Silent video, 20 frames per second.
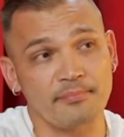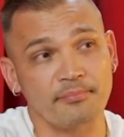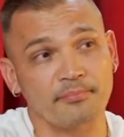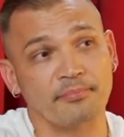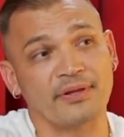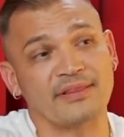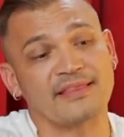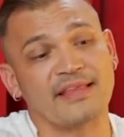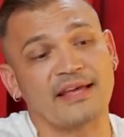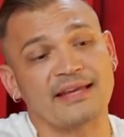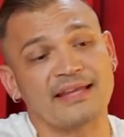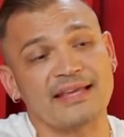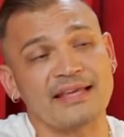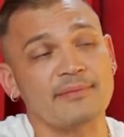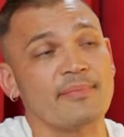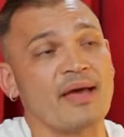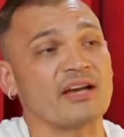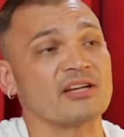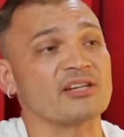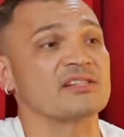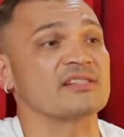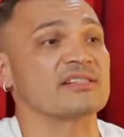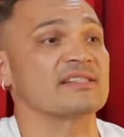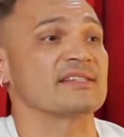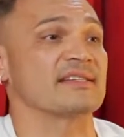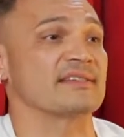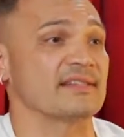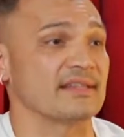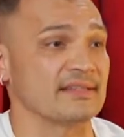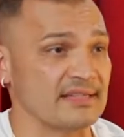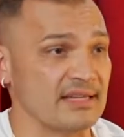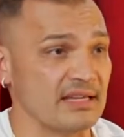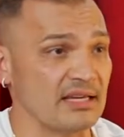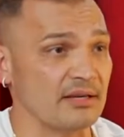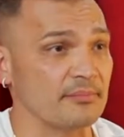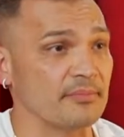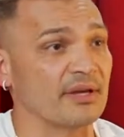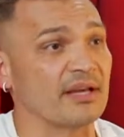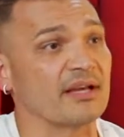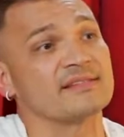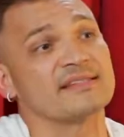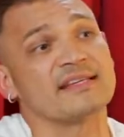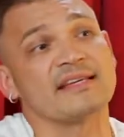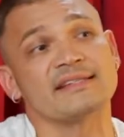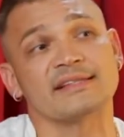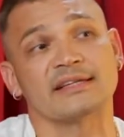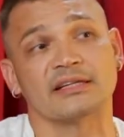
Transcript: but then he manages as a team because he's a